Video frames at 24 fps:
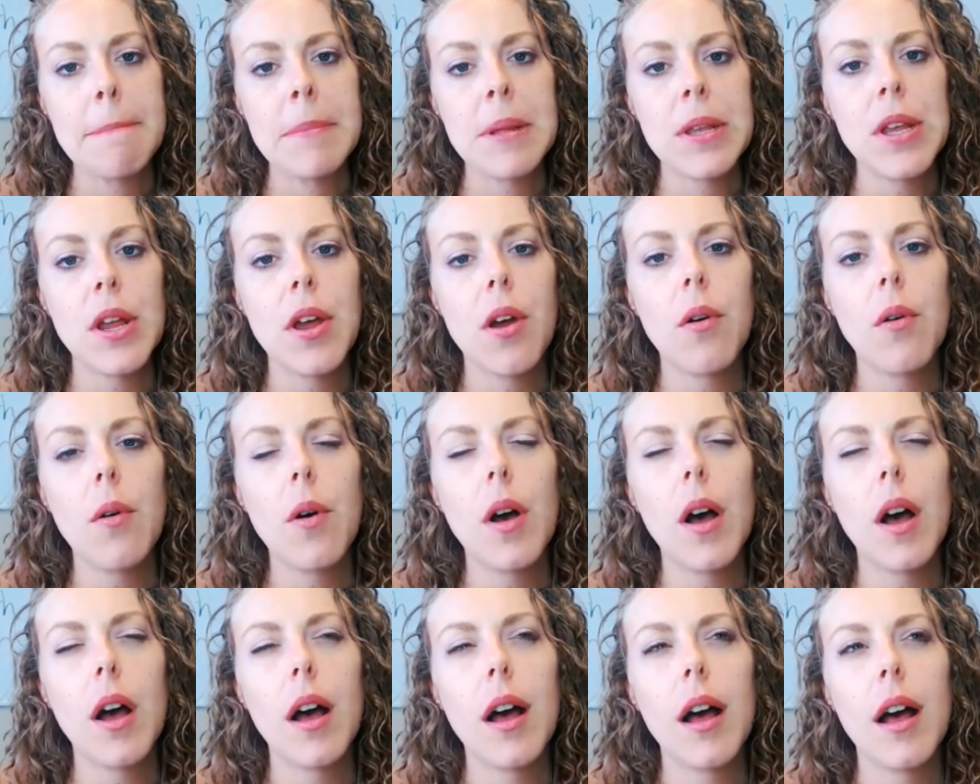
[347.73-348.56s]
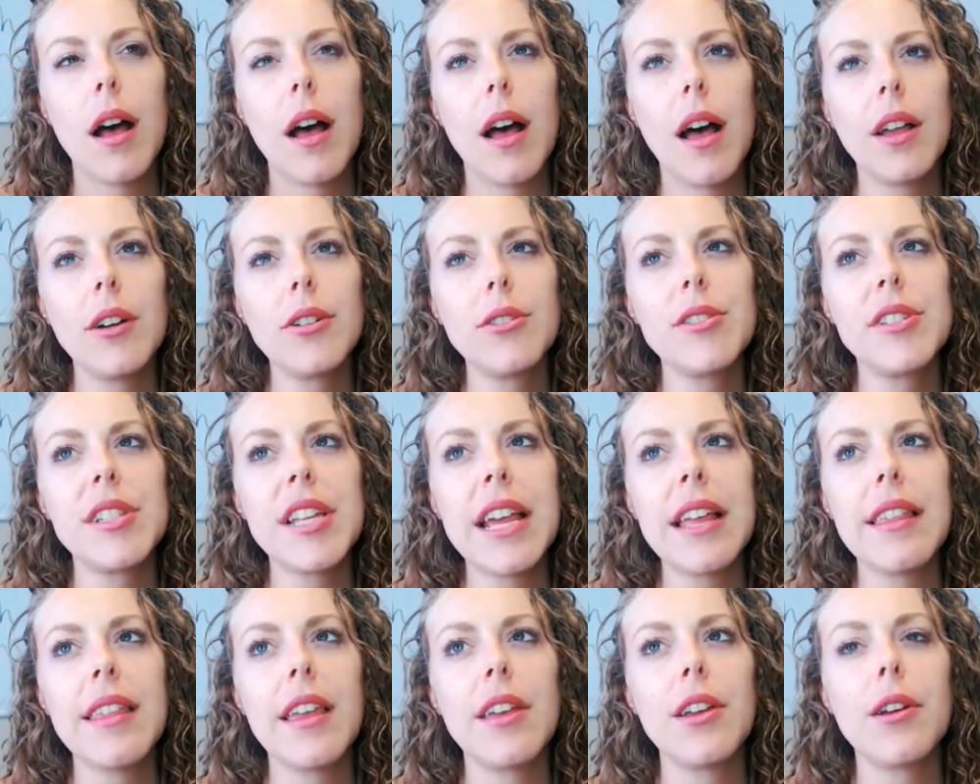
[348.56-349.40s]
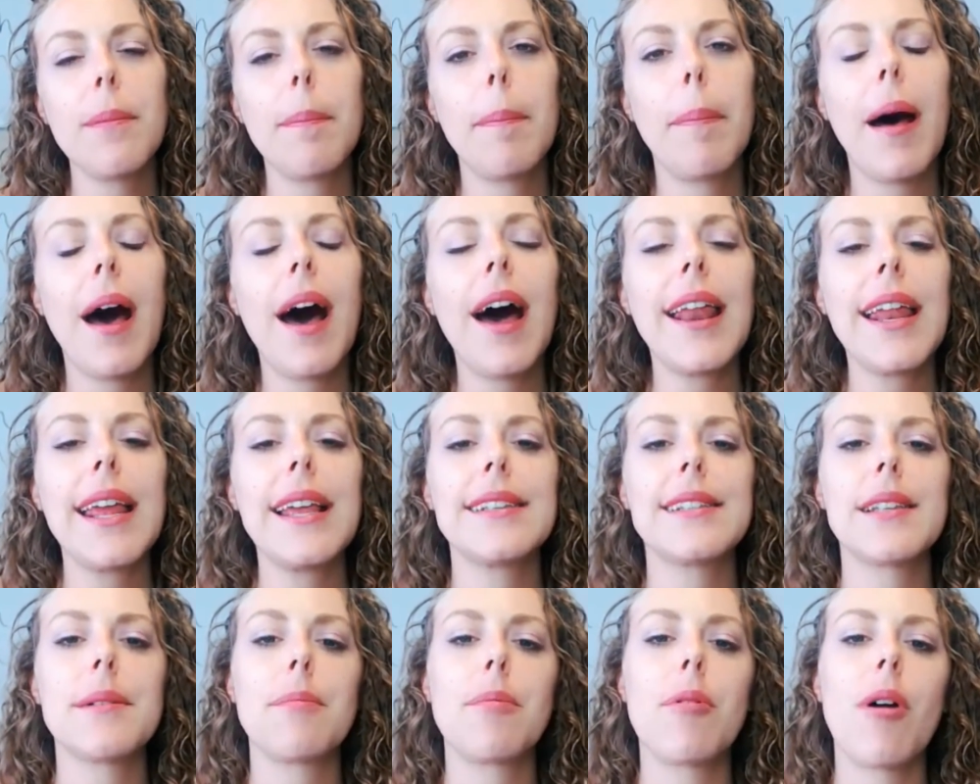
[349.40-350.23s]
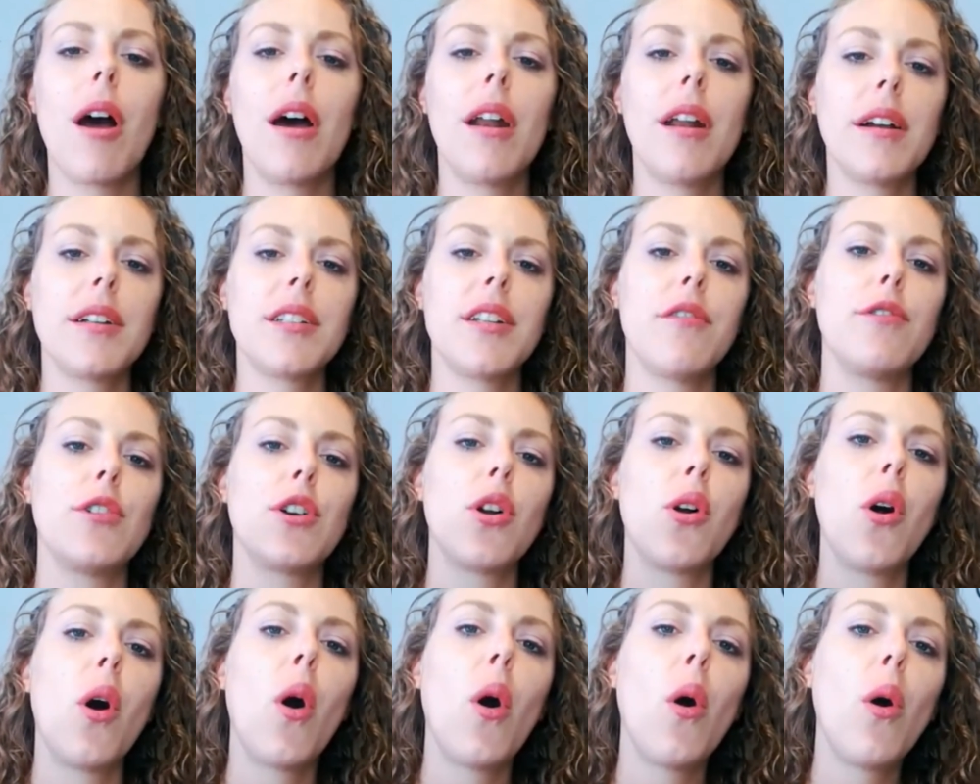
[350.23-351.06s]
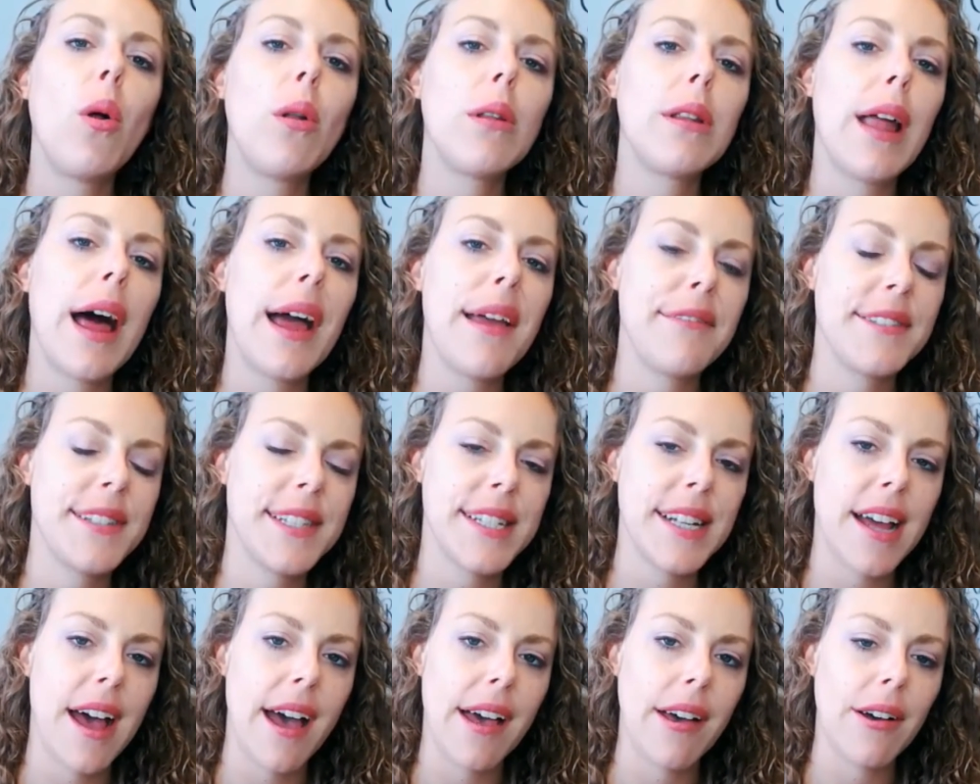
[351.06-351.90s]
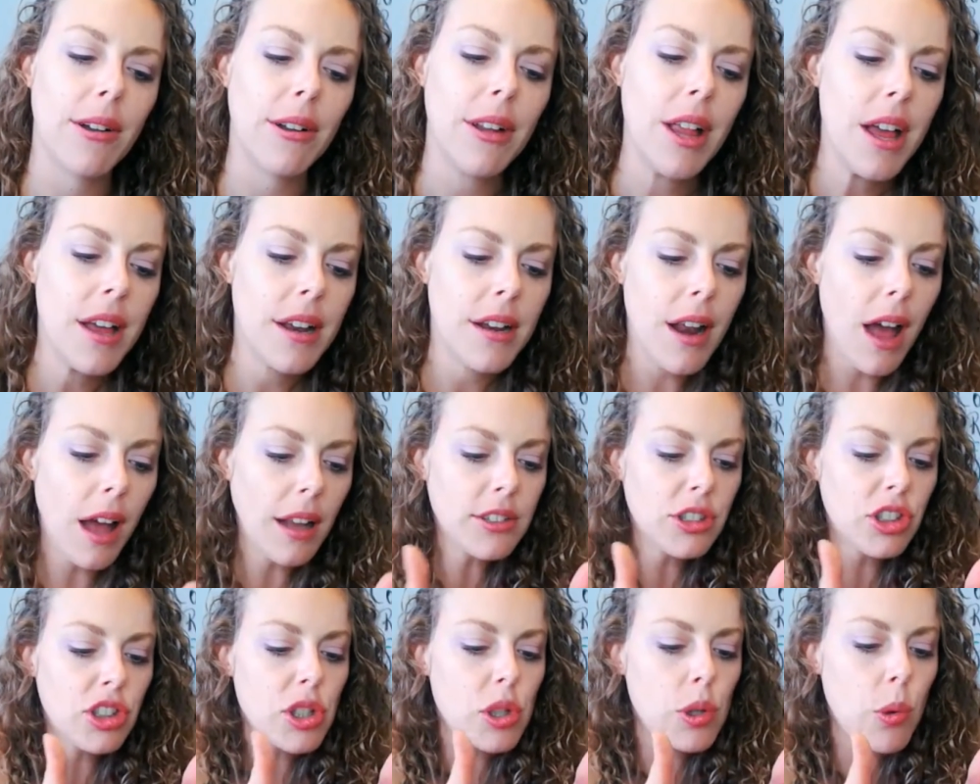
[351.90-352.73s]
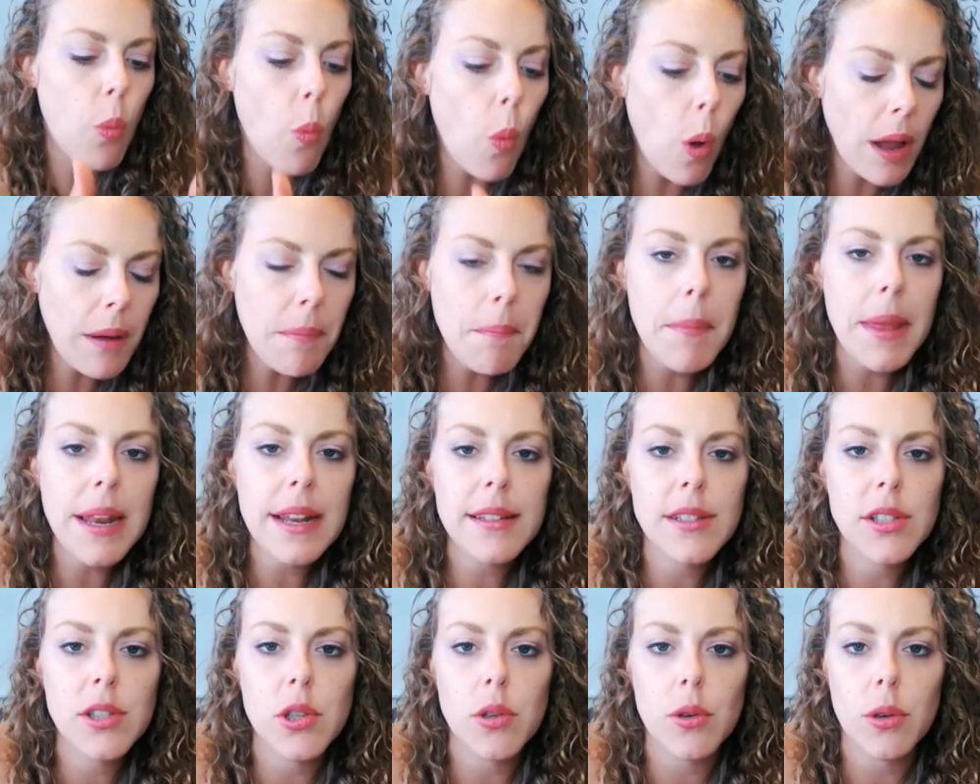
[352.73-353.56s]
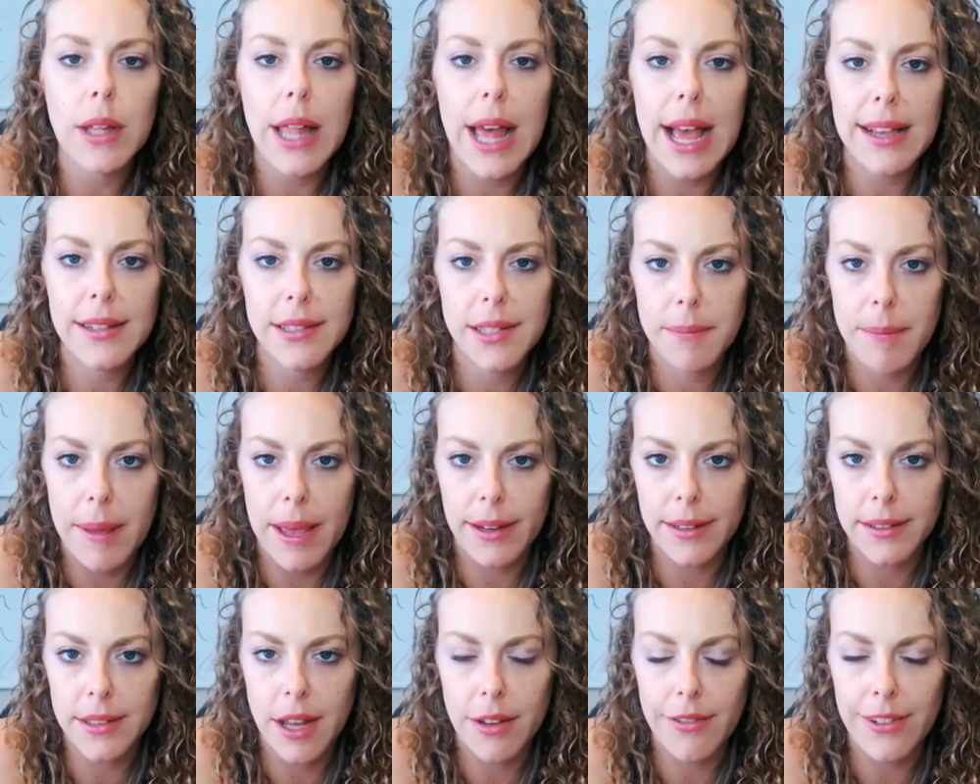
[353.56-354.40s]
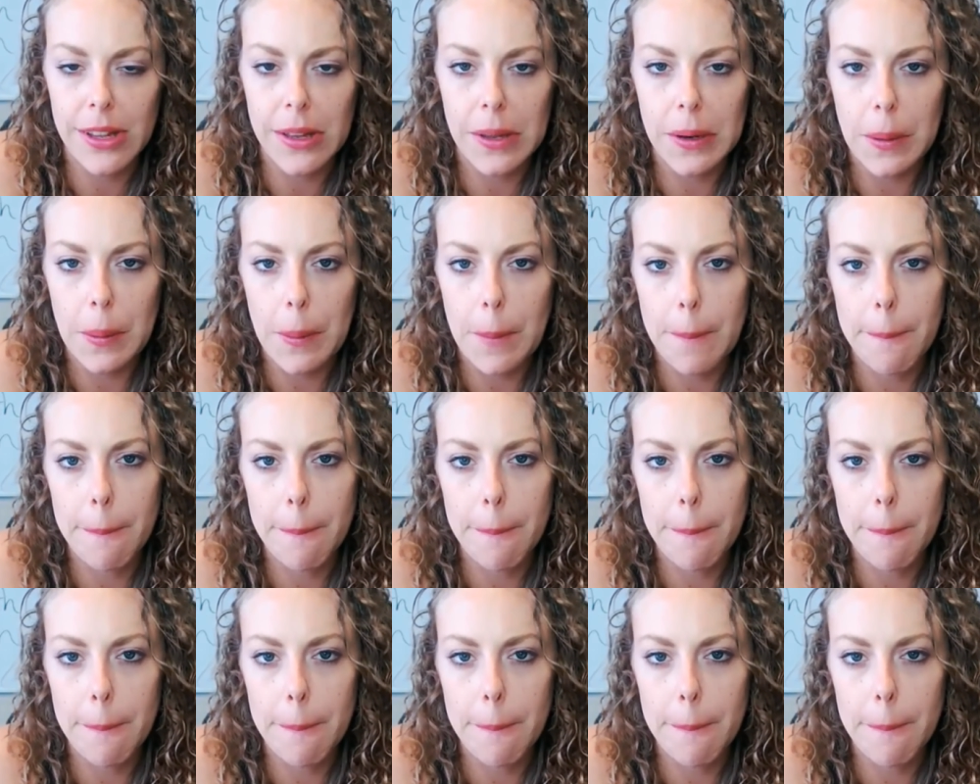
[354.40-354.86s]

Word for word: You know, understand that your body is a product of your whole lifestyle, not just one minuscule aspect of it.